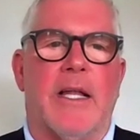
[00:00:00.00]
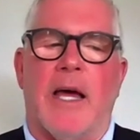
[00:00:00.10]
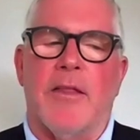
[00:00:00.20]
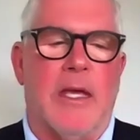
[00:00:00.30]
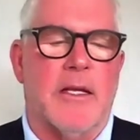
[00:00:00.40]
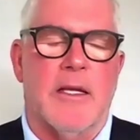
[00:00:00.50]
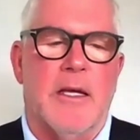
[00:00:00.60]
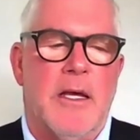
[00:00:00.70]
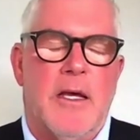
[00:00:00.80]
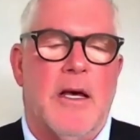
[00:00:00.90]
I think
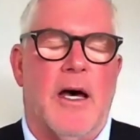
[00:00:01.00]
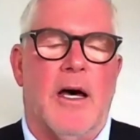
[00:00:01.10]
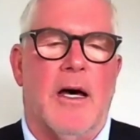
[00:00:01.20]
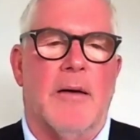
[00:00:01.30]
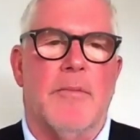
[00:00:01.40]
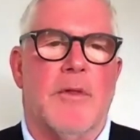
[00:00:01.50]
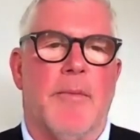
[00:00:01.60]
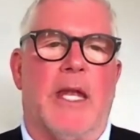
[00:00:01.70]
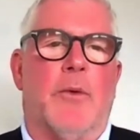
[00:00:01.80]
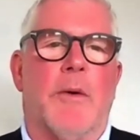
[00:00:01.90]
um, the
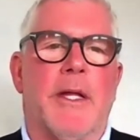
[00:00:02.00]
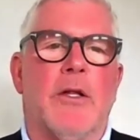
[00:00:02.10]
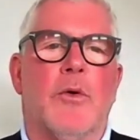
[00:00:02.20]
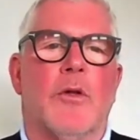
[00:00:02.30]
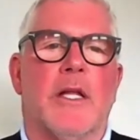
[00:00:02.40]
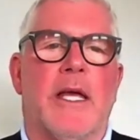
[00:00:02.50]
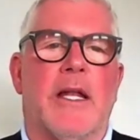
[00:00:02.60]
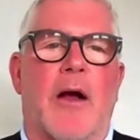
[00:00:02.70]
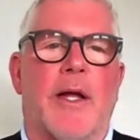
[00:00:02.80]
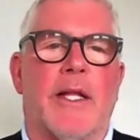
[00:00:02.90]
men and women who lead
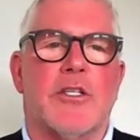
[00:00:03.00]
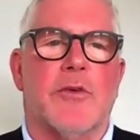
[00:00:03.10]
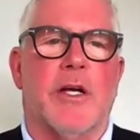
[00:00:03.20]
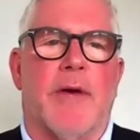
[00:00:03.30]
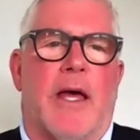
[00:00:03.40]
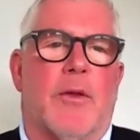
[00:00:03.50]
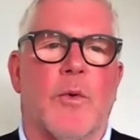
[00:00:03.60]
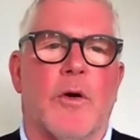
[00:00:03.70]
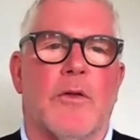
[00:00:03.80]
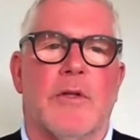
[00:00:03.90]
our industry around the
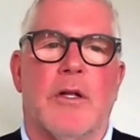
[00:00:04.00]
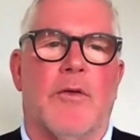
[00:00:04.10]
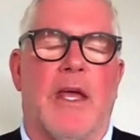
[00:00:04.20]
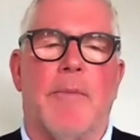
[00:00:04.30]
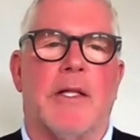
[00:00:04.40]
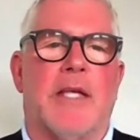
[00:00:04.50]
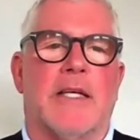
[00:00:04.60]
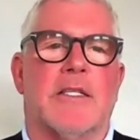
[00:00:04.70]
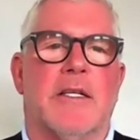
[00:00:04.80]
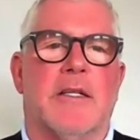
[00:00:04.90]
world, you know, they've been
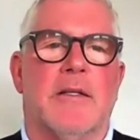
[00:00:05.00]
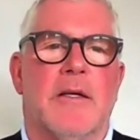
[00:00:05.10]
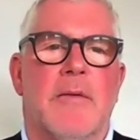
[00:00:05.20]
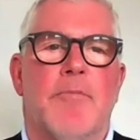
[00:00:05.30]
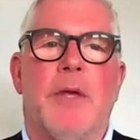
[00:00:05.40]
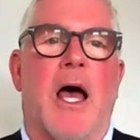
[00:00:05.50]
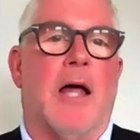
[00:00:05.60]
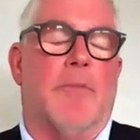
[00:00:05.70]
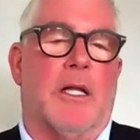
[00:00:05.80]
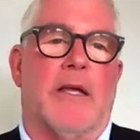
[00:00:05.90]
tested
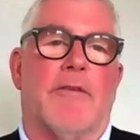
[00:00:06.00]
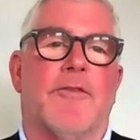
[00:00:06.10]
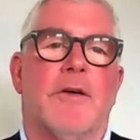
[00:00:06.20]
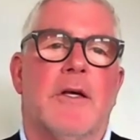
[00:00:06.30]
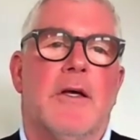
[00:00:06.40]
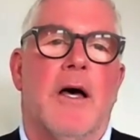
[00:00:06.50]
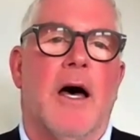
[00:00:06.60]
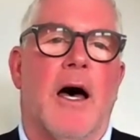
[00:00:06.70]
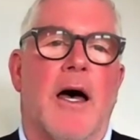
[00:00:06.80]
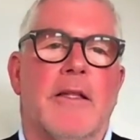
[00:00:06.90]
beyond belief
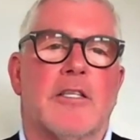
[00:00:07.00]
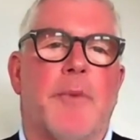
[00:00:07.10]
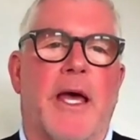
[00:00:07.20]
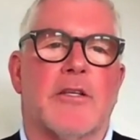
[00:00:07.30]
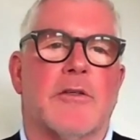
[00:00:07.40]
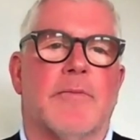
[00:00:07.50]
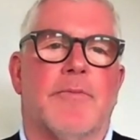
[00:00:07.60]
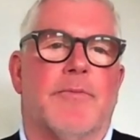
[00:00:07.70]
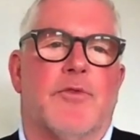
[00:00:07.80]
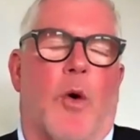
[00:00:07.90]
uh, in this past
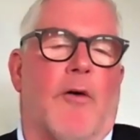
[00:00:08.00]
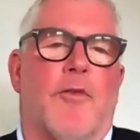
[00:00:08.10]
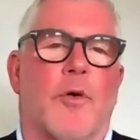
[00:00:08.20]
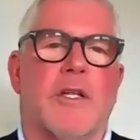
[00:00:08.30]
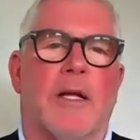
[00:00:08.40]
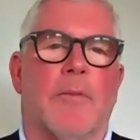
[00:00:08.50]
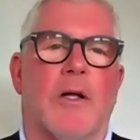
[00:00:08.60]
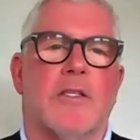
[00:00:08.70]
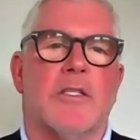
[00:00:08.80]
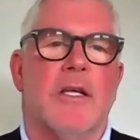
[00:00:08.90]
12, 14
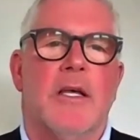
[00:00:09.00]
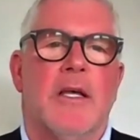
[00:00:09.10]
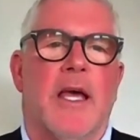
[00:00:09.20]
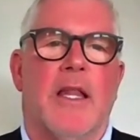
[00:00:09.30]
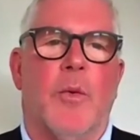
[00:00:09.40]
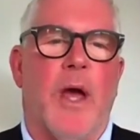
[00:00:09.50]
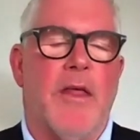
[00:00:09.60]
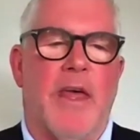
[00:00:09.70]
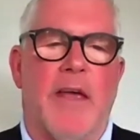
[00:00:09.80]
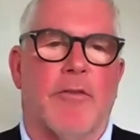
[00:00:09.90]
months. And the way
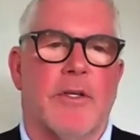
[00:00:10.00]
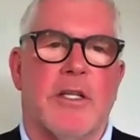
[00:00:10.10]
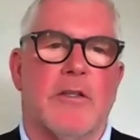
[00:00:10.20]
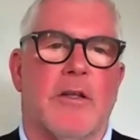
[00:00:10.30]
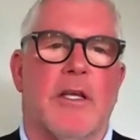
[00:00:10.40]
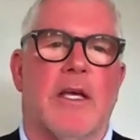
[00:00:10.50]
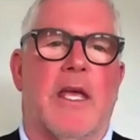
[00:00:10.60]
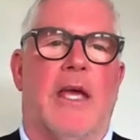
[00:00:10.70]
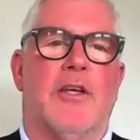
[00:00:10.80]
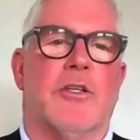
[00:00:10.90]
they've risen to the
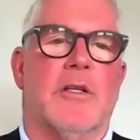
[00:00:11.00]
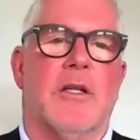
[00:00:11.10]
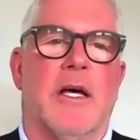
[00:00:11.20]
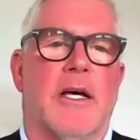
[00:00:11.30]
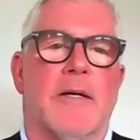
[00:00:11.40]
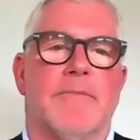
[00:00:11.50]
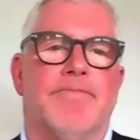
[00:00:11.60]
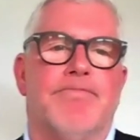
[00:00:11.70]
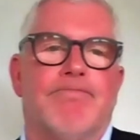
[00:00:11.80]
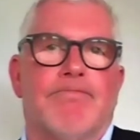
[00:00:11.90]
occasion, um,
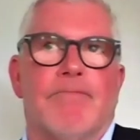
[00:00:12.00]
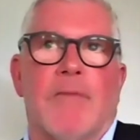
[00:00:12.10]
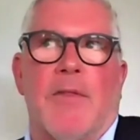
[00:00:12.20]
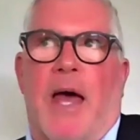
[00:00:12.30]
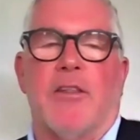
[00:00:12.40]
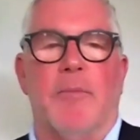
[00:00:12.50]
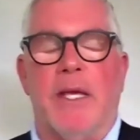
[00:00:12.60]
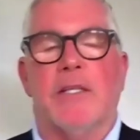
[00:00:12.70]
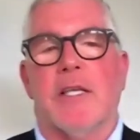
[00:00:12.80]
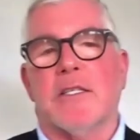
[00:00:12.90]
that to
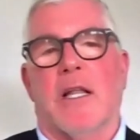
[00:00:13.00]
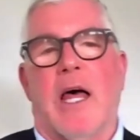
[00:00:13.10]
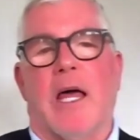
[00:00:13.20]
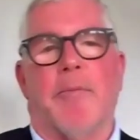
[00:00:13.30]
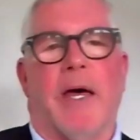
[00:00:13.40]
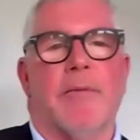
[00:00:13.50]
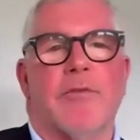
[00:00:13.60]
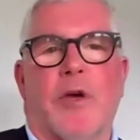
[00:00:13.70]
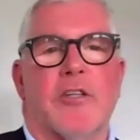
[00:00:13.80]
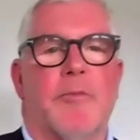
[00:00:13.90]
me says a lot about
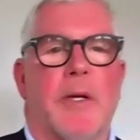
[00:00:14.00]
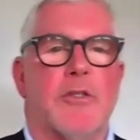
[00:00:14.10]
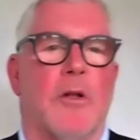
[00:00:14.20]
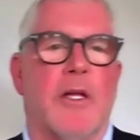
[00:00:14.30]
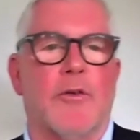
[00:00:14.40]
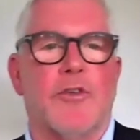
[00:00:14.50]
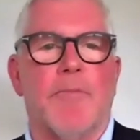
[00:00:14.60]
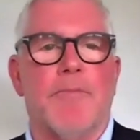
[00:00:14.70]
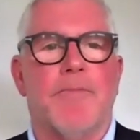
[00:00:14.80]
transformational leadership.